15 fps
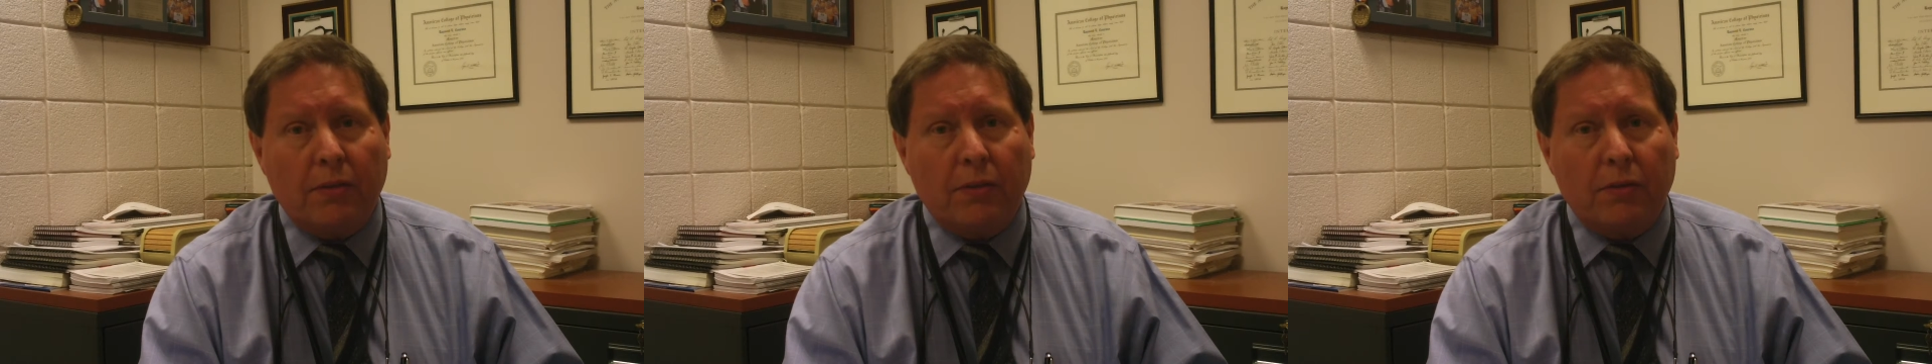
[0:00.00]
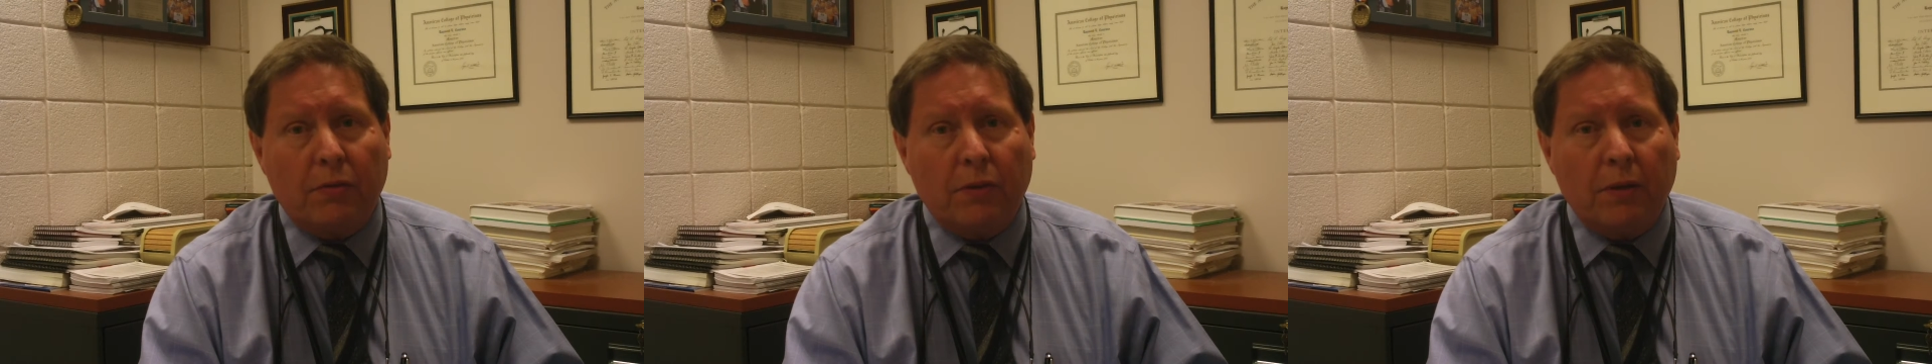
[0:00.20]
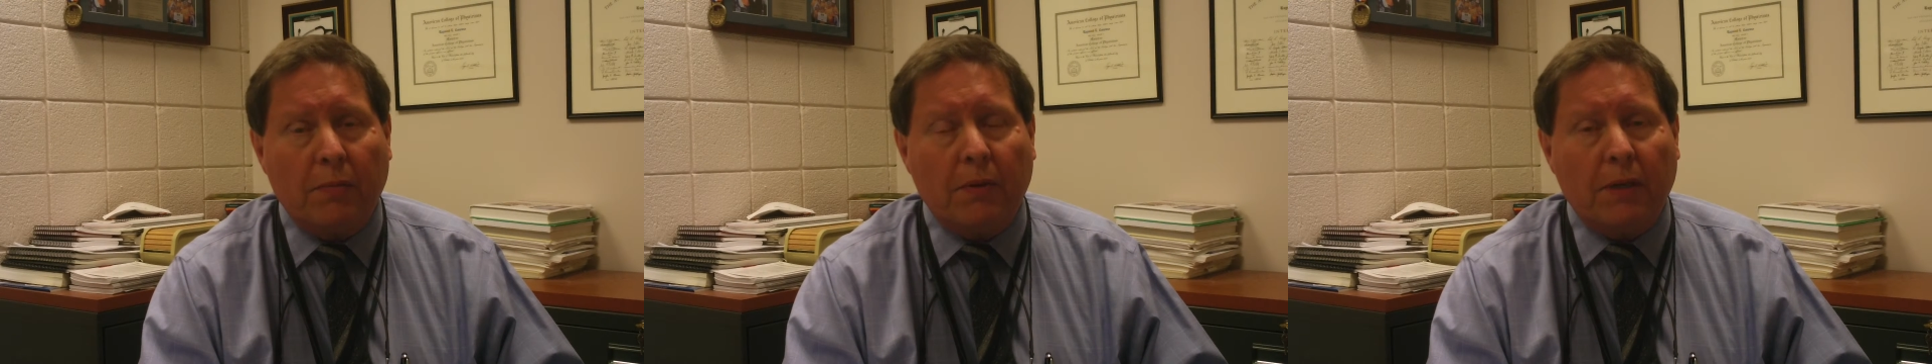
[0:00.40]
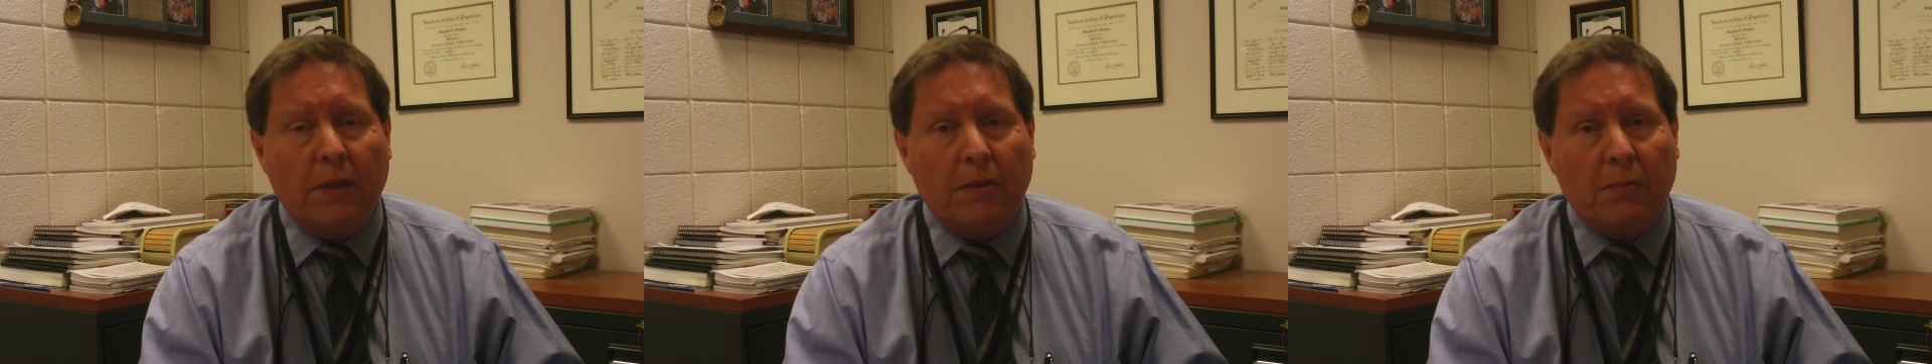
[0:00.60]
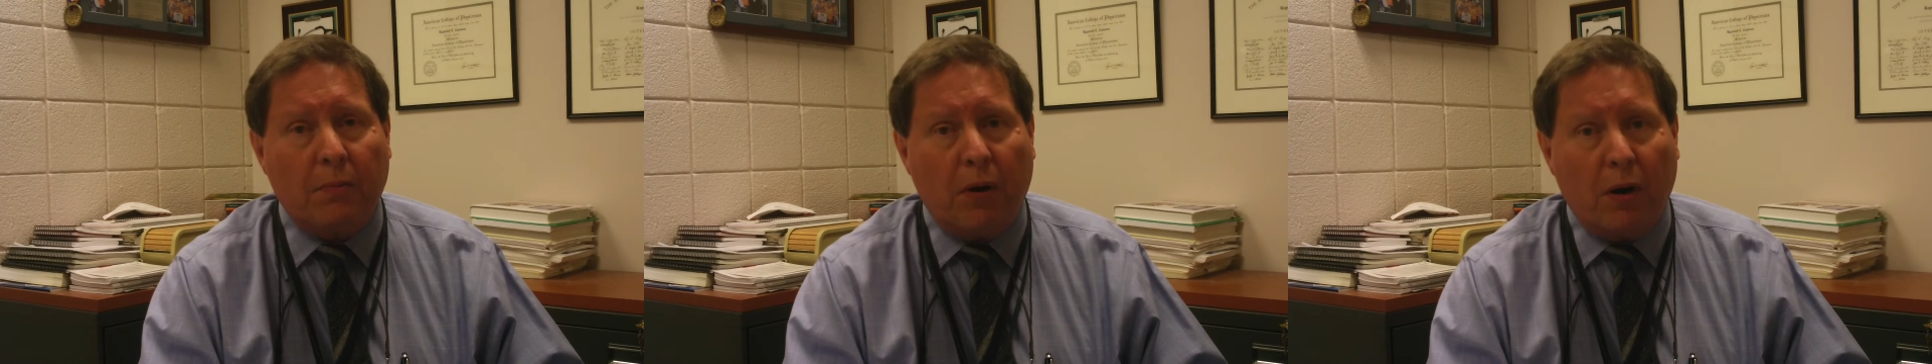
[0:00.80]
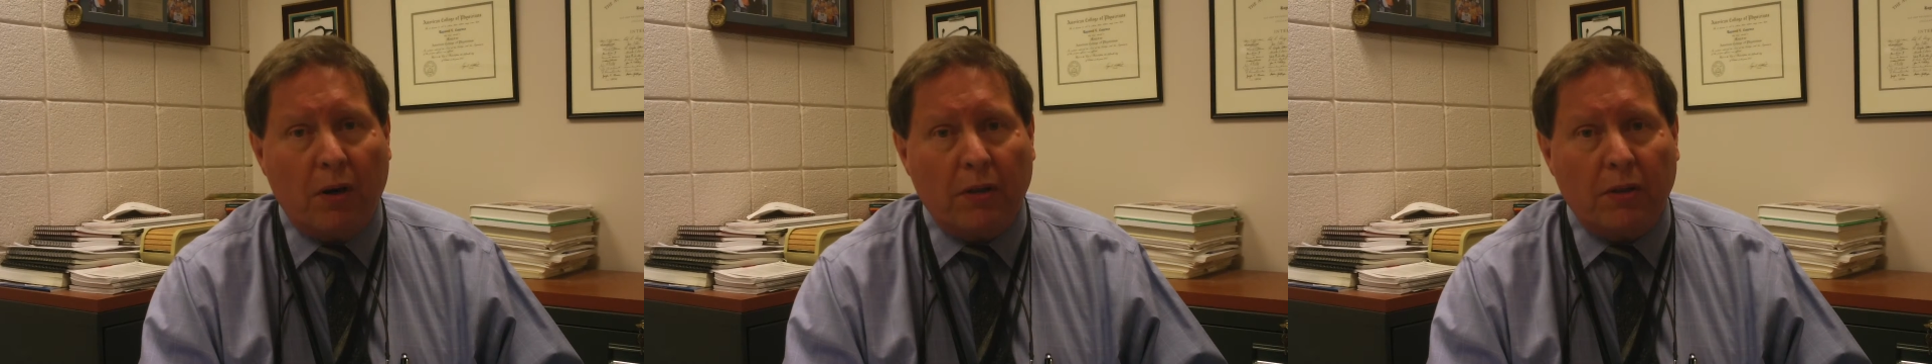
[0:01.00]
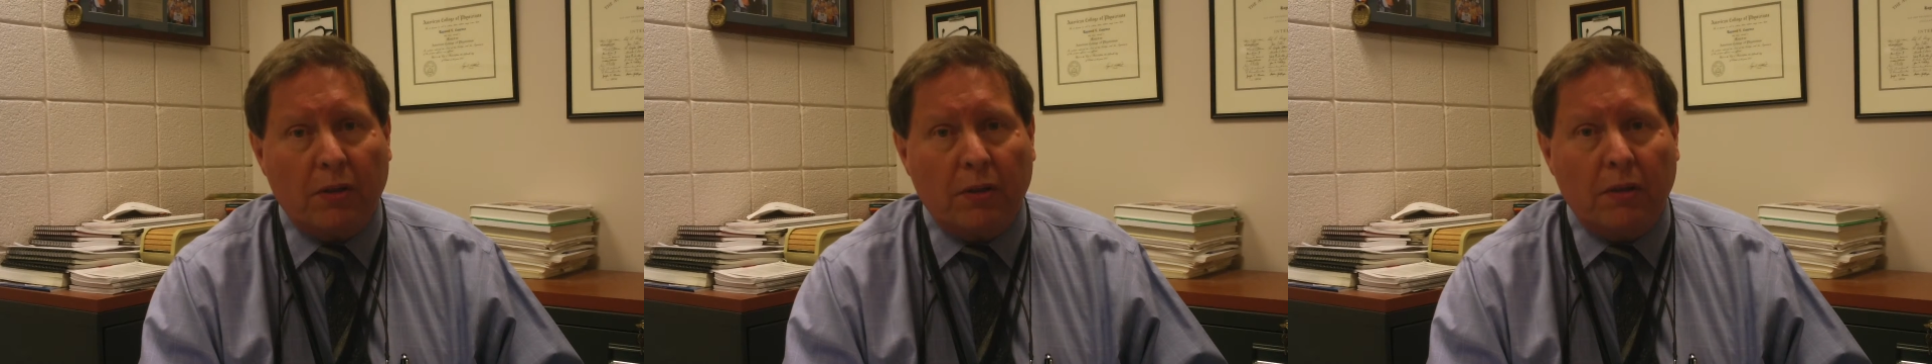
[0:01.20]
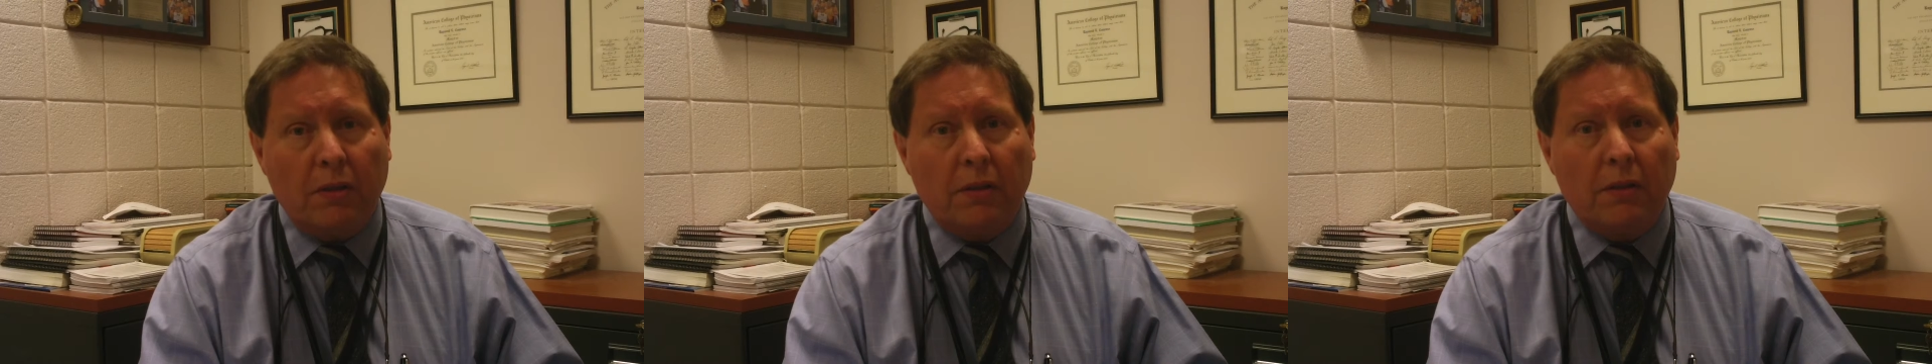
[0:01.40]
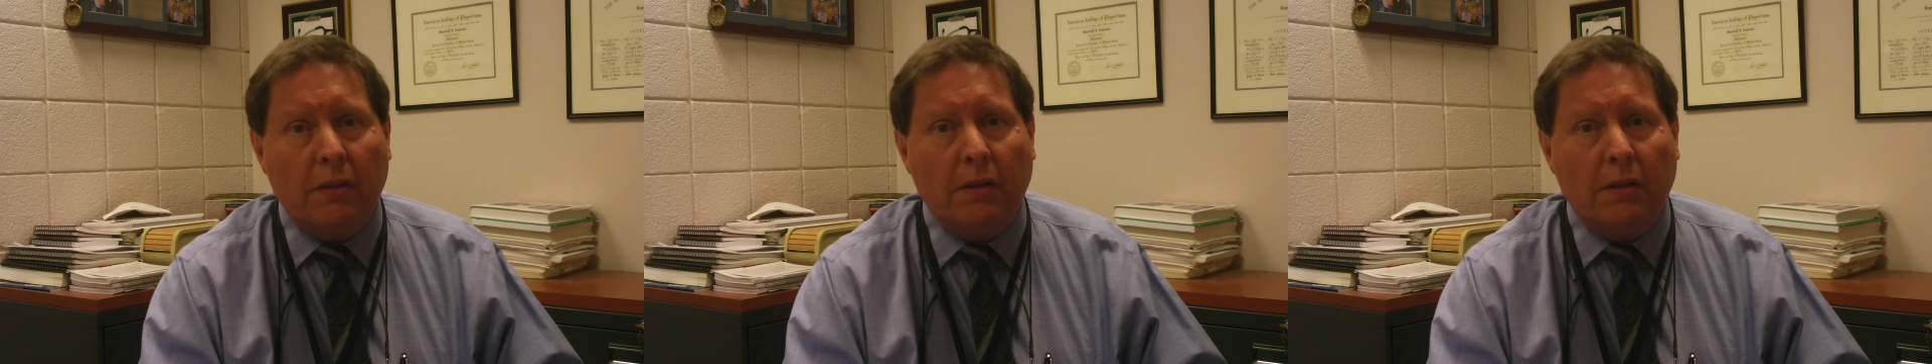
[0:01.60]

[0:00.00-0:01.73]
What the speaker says: to treatment as partial,